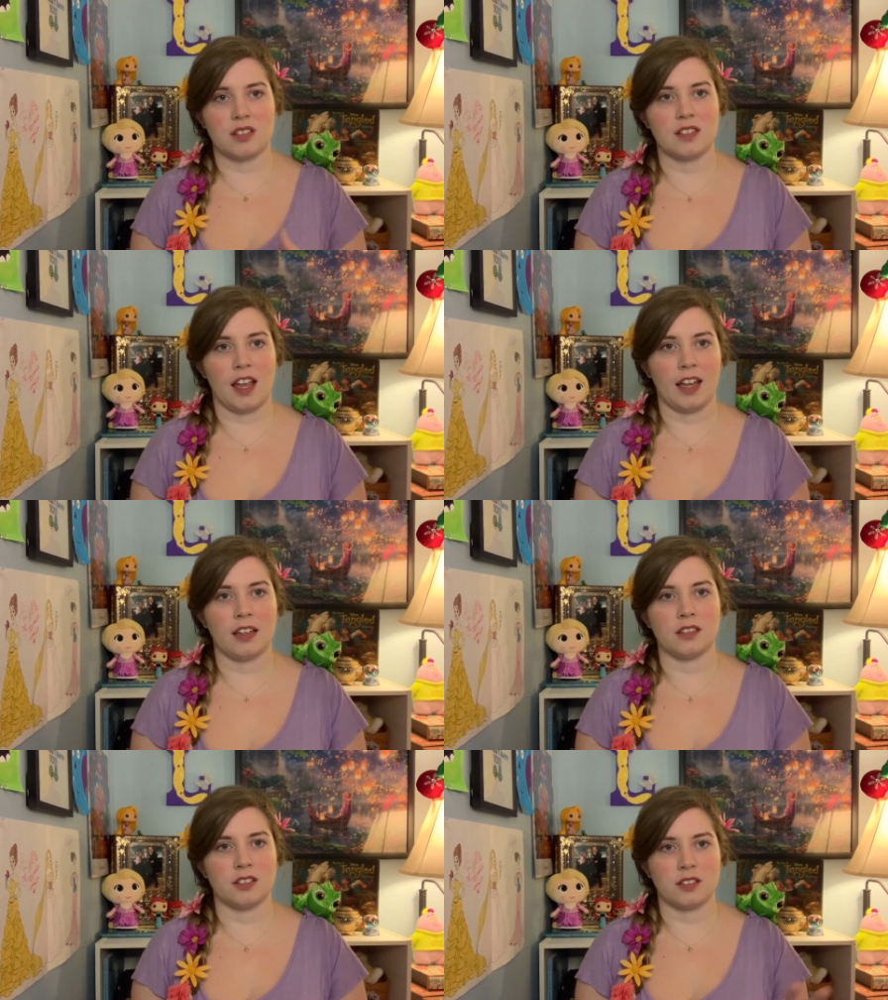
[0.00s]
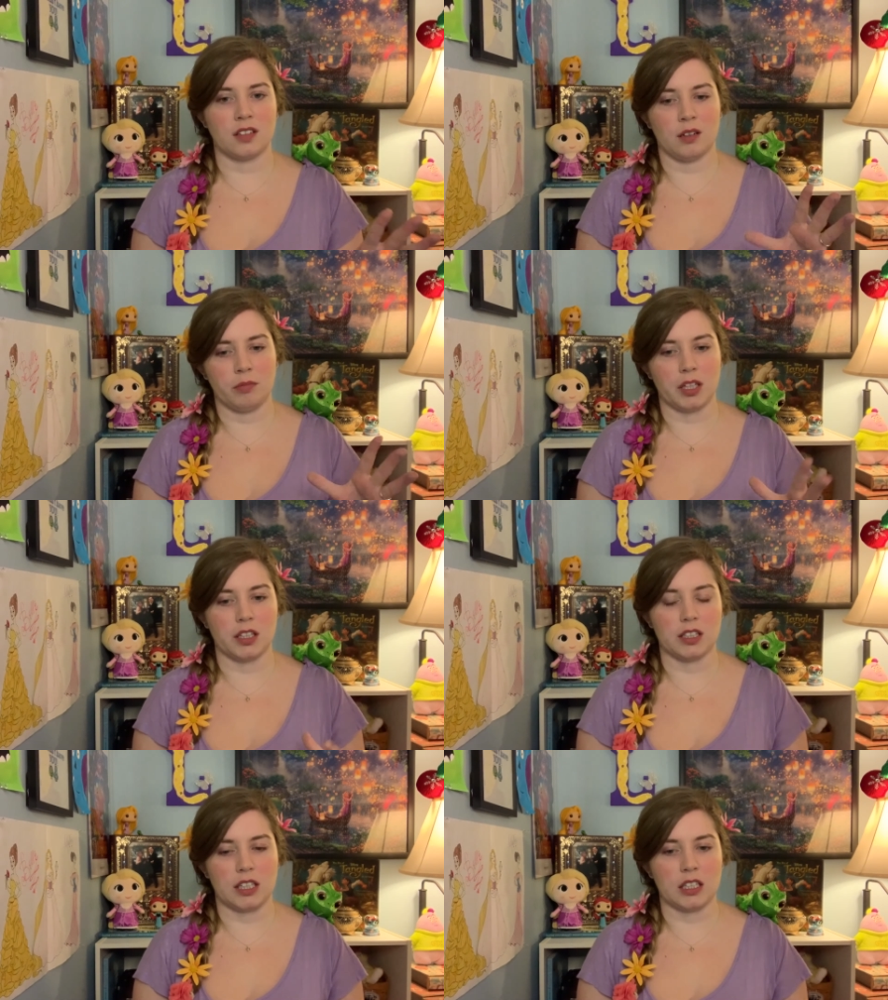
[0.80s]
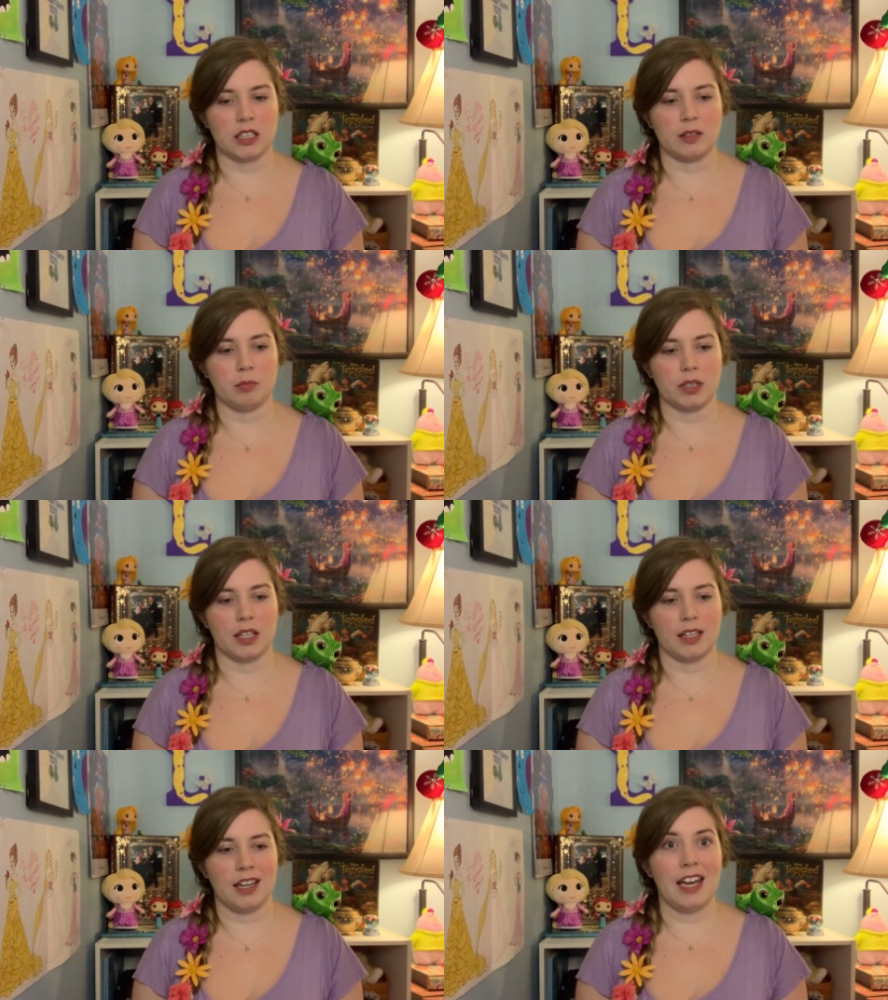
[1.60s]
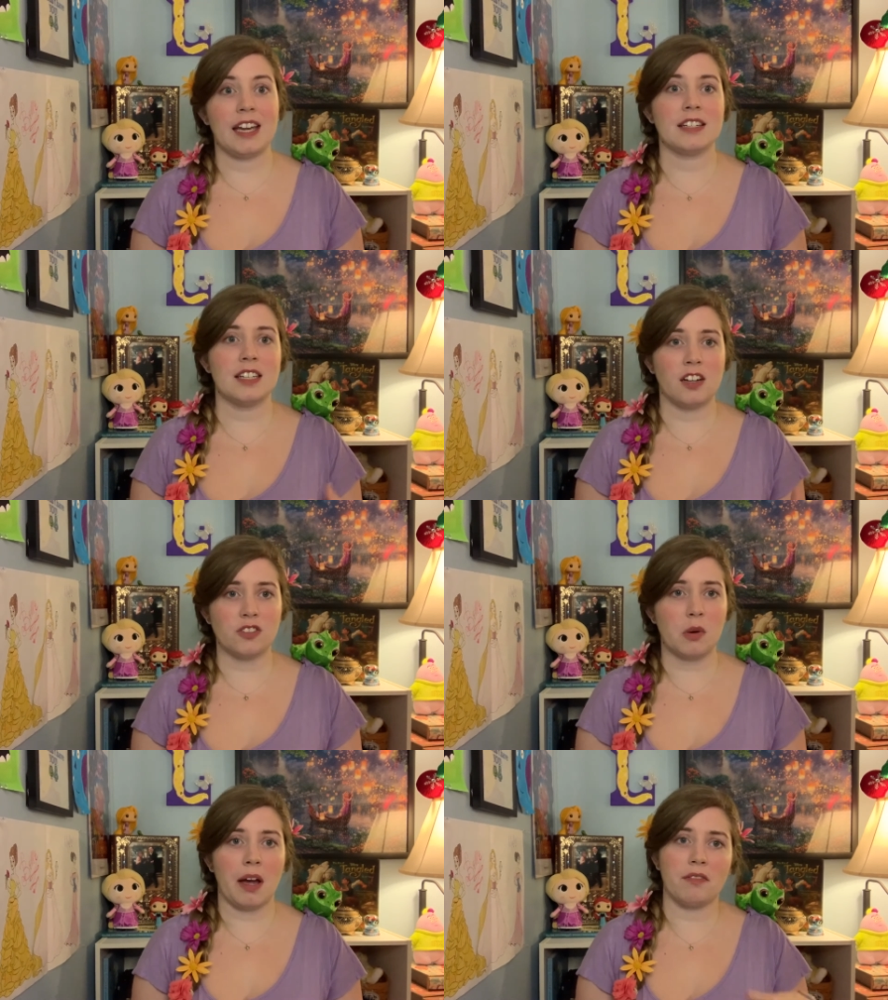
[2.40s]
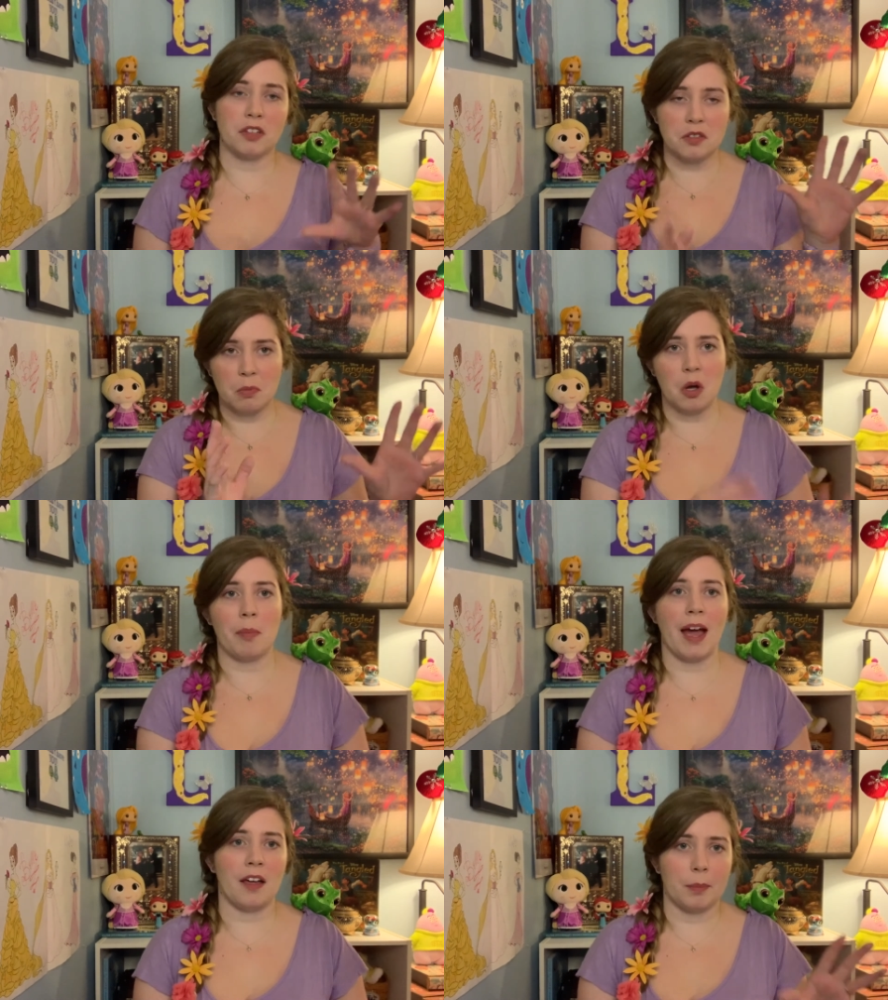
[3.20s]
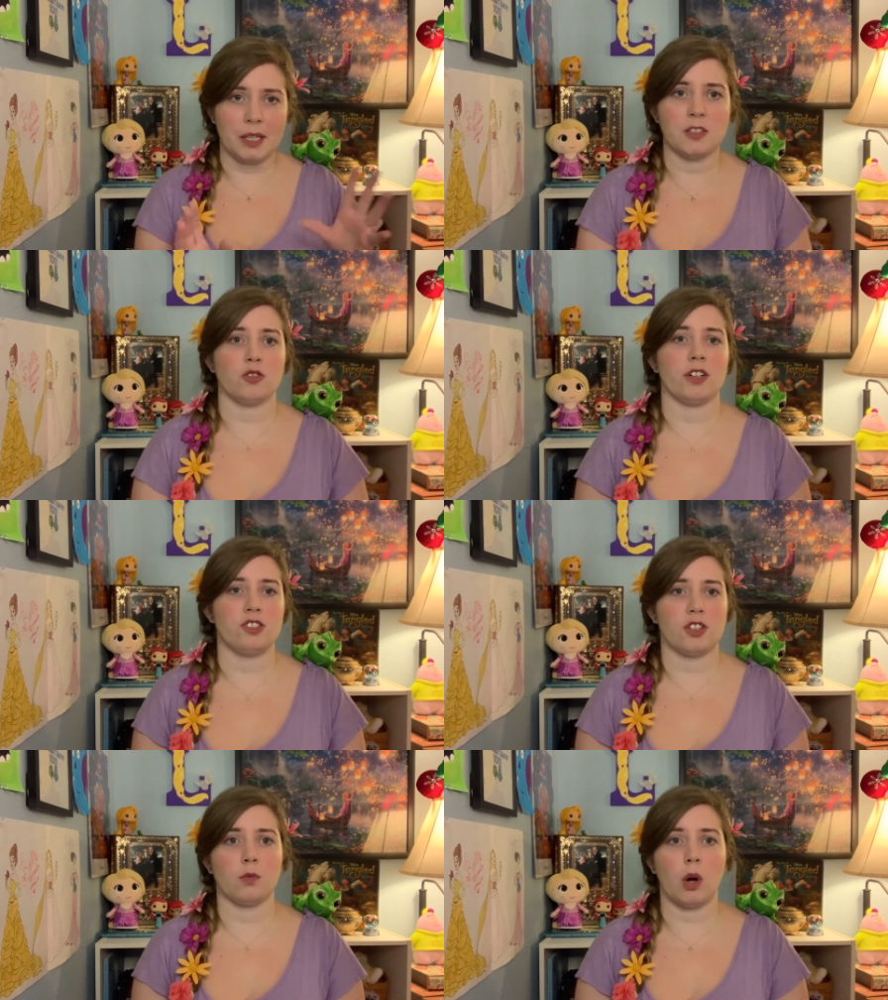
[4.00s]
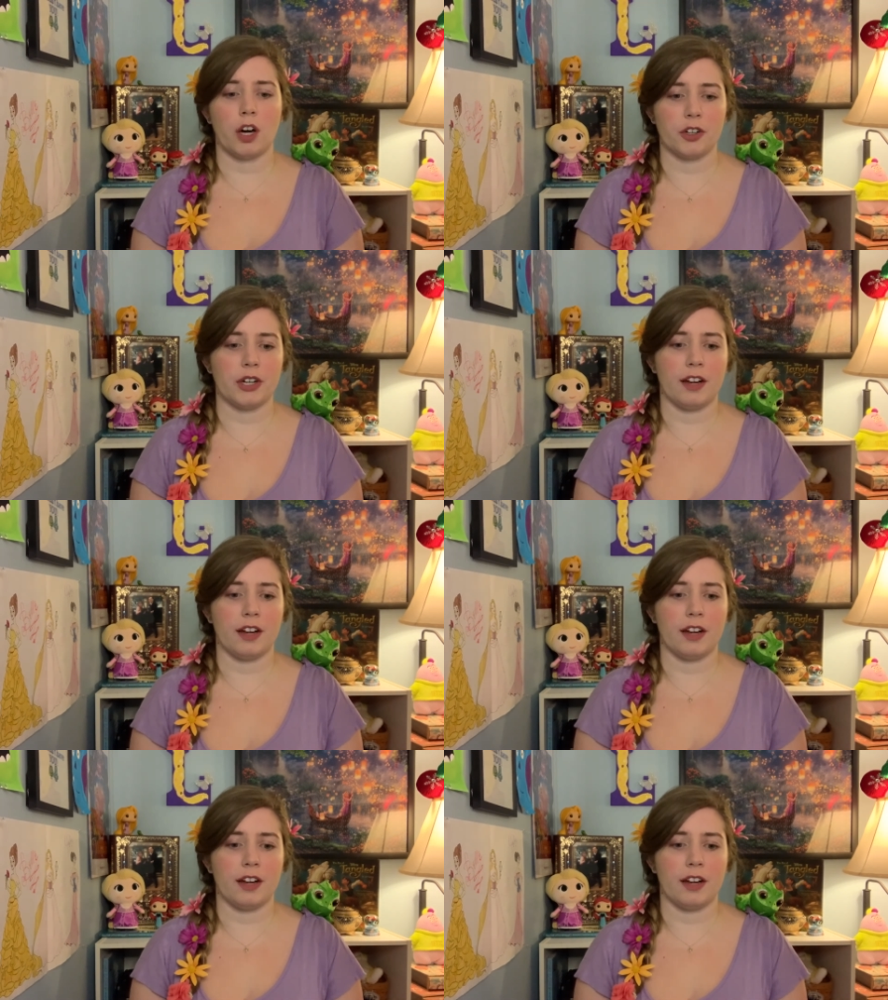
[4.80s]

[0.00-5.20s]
his hand is completely clean, but like he did also have the small bath being drenched in water and